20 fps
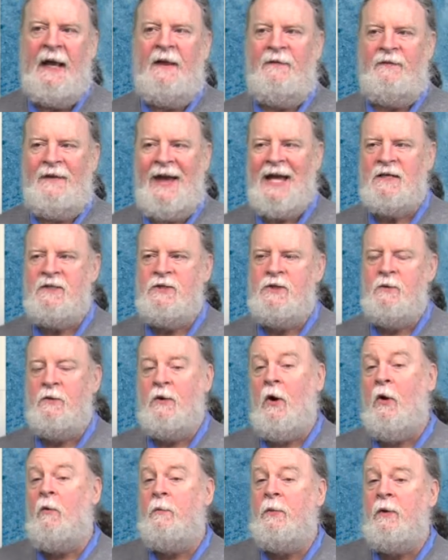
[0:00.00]
That, to
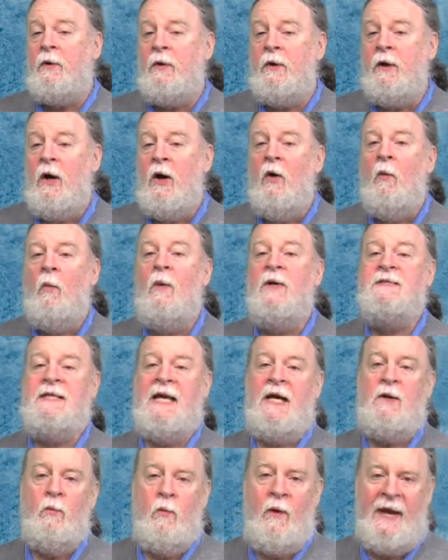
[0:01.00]
Coburn, was
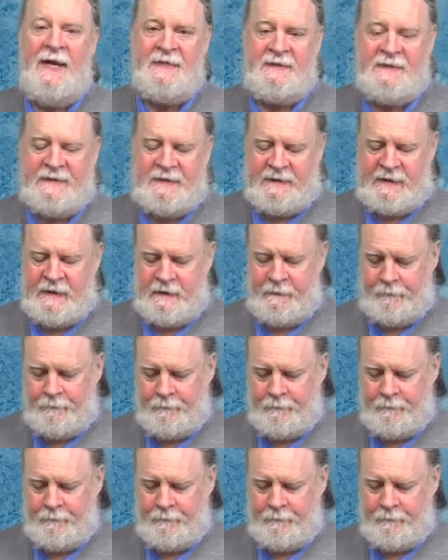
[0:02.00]
a waste.